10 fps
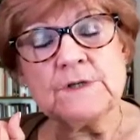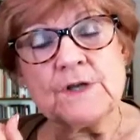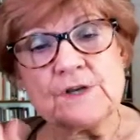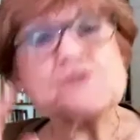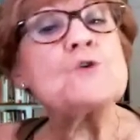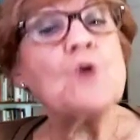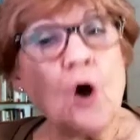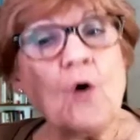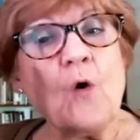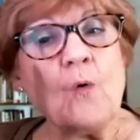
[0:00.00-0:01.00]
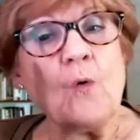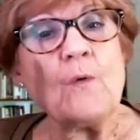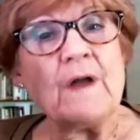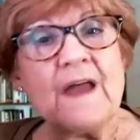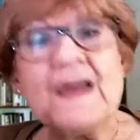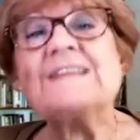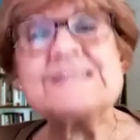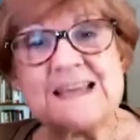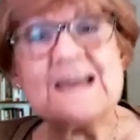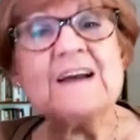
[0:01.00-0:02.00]
is to go
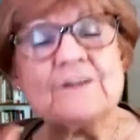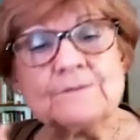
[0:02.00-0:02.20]
and tell.